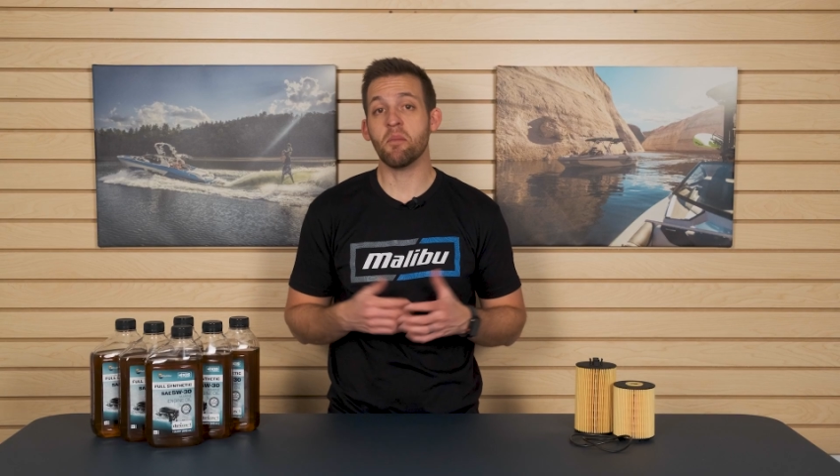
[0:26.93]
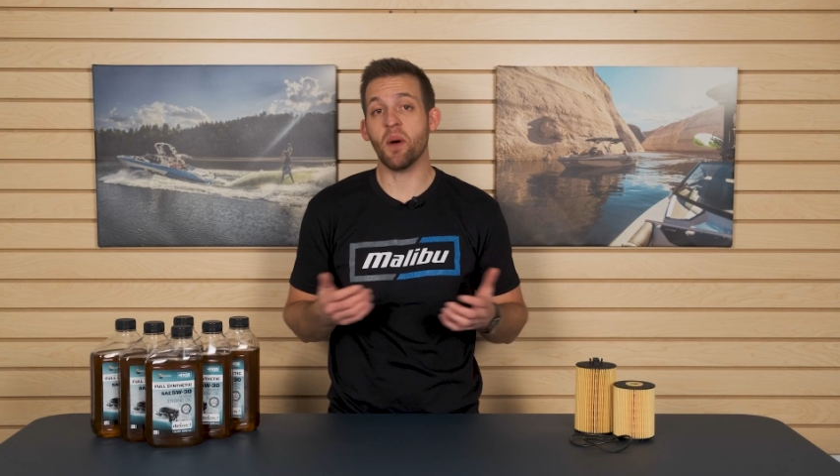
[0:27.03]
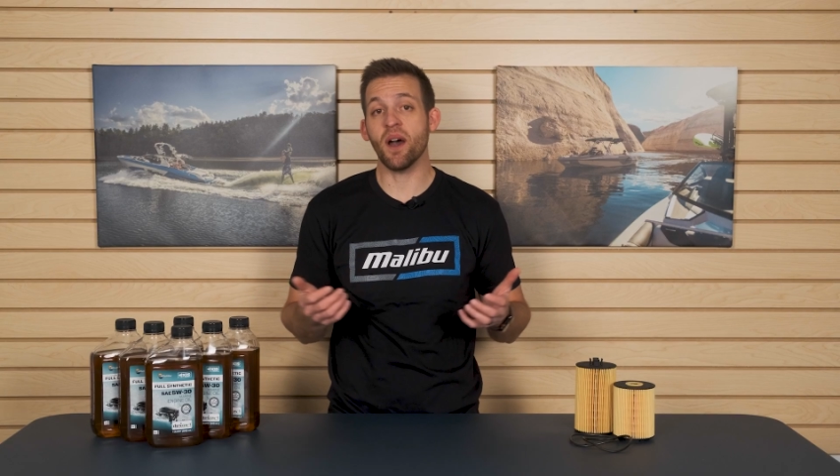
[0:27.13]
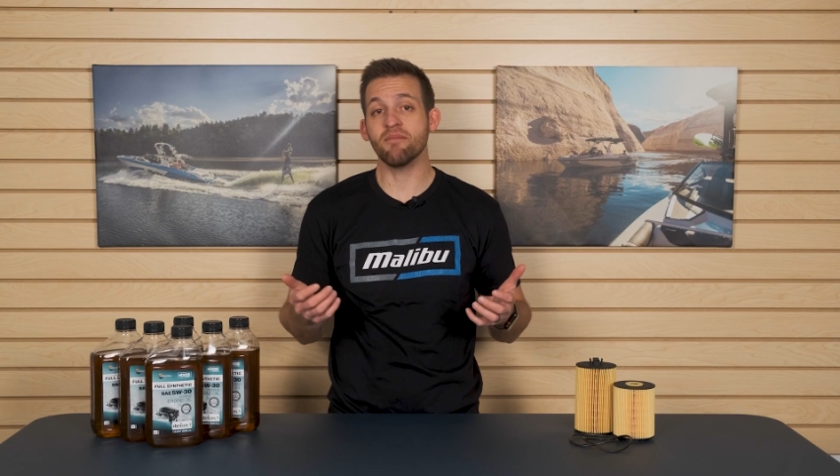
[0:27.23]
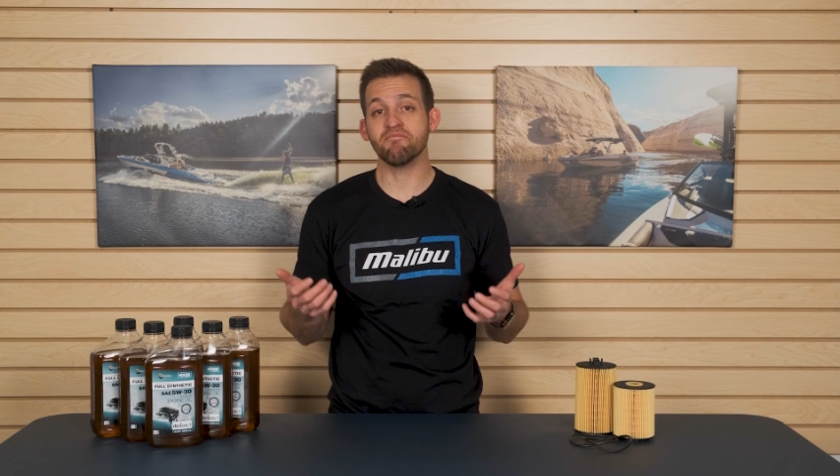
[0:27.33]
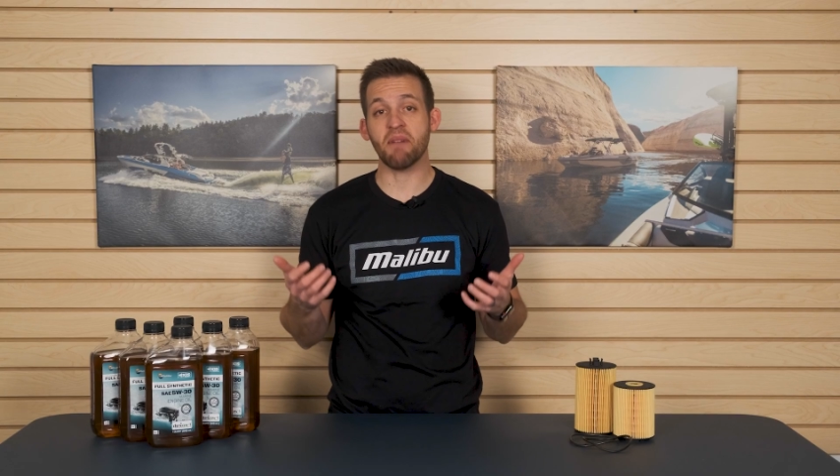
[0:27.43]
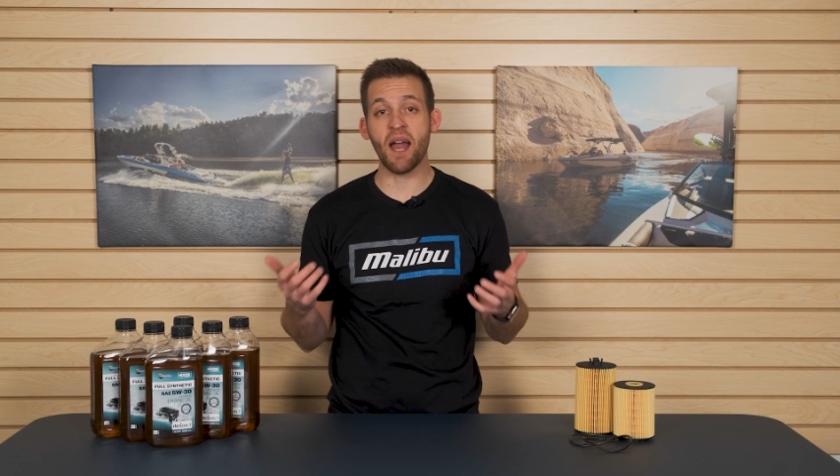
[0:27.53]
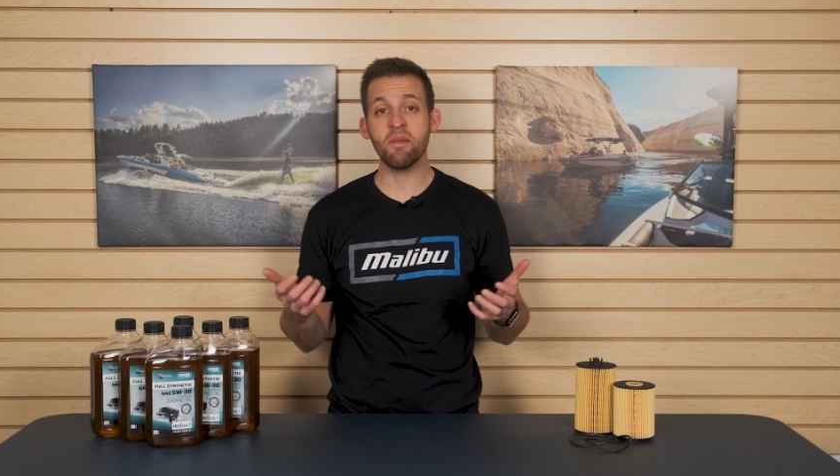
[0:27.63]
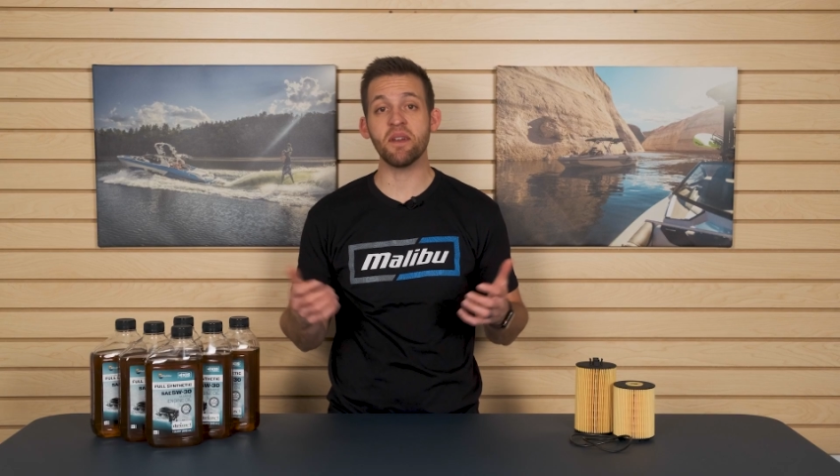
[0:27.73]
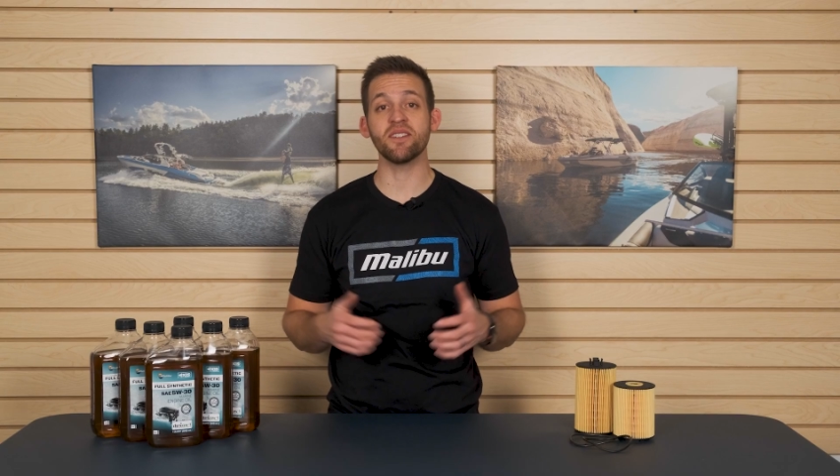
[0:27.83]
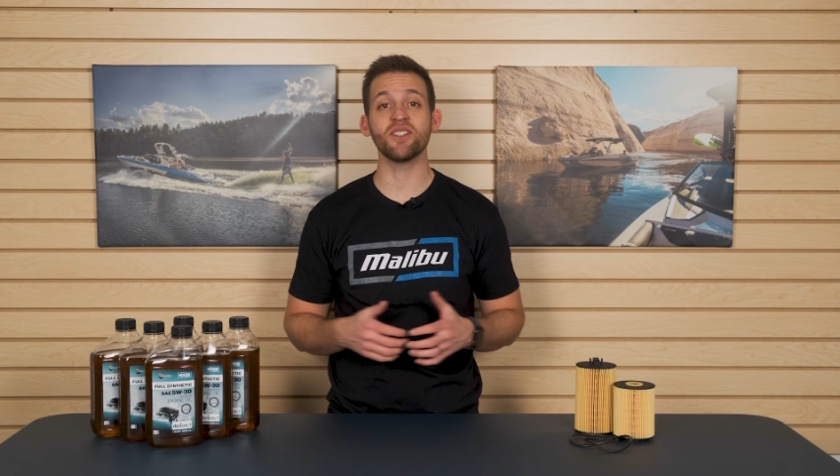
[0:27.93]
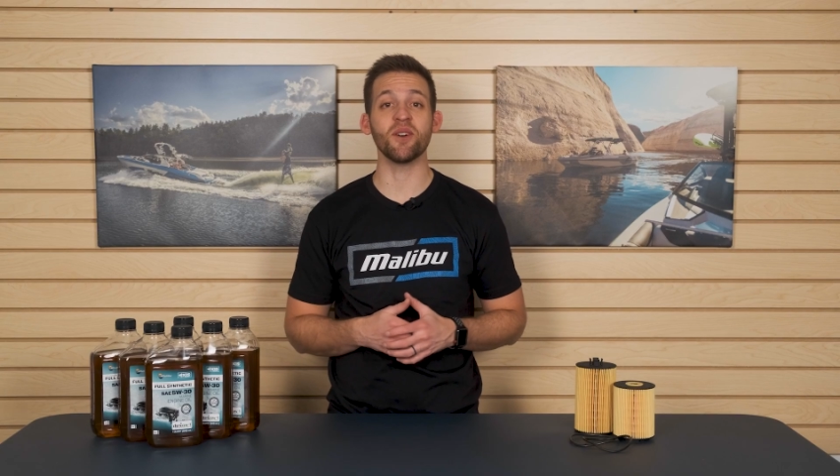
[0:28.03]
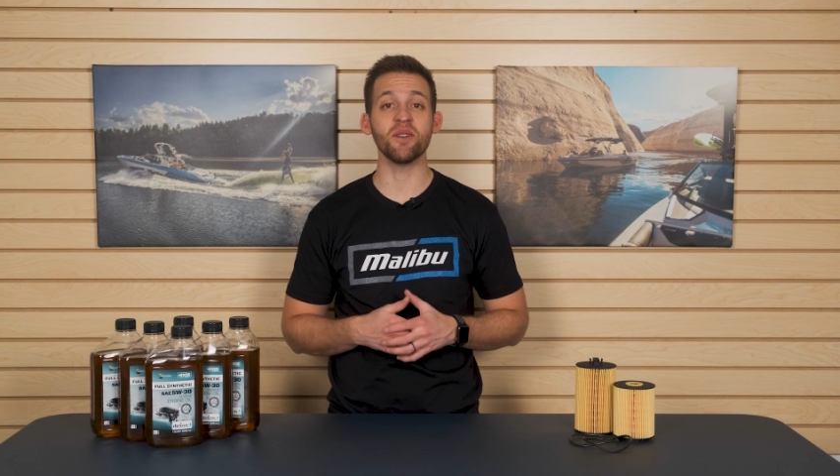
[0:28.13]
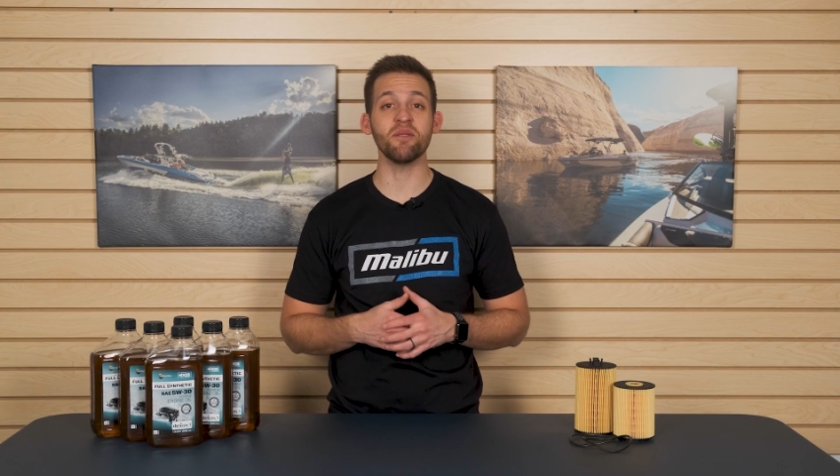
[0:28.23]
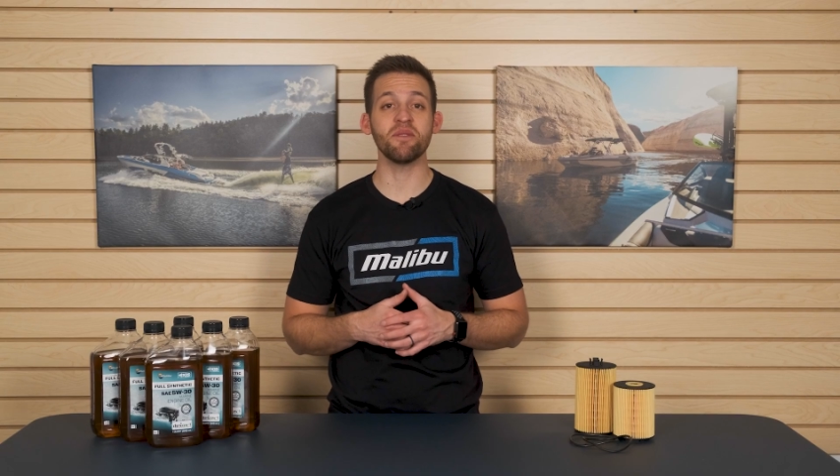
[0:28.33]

but I'm here to show you